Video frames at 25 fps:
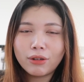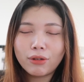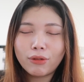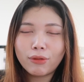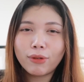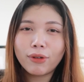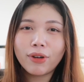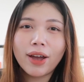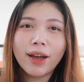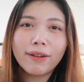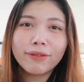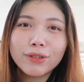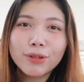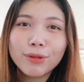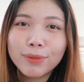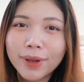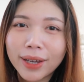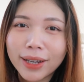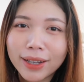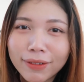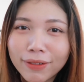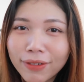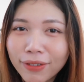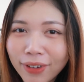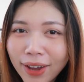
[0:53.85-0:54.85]
we have to
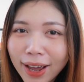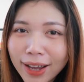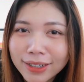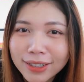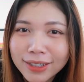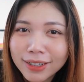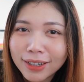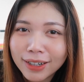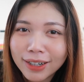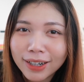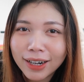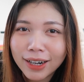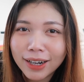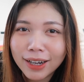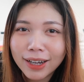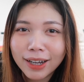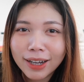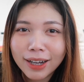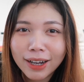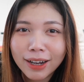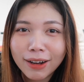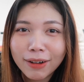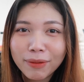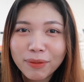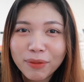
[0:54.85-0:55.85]
make it fast.
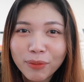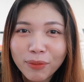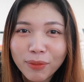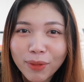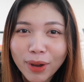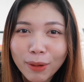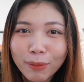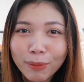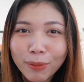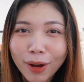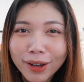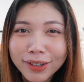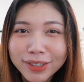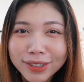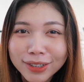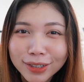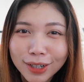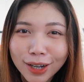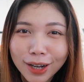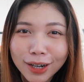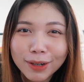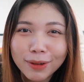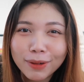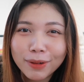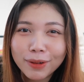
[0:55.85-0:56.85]
My boss is
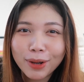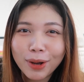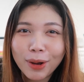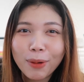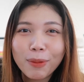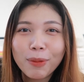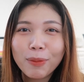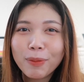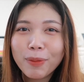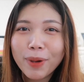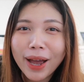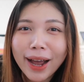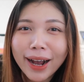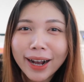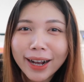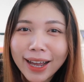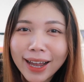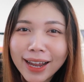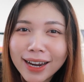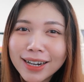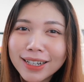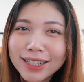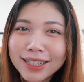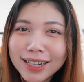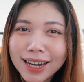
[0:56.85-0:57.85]
gonna come back
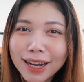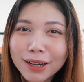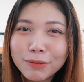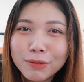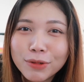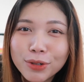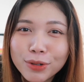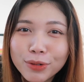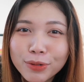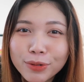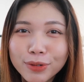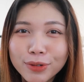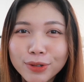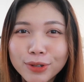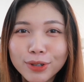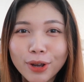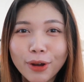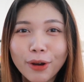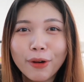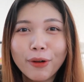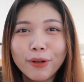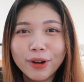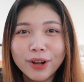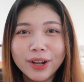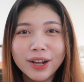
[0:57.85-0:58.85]
anytime soon,
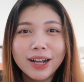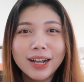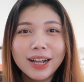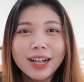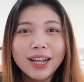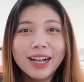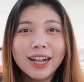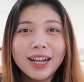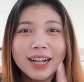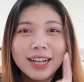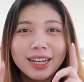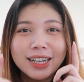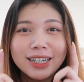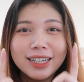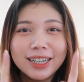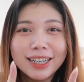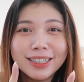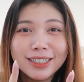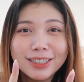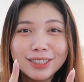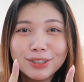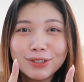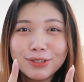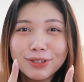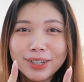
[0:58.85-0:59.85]
so
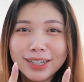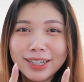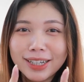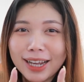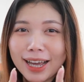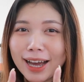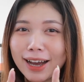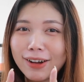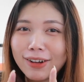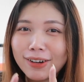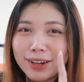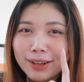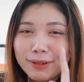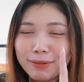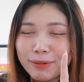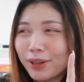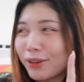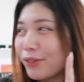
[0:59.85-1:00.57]
let's do it now. Let me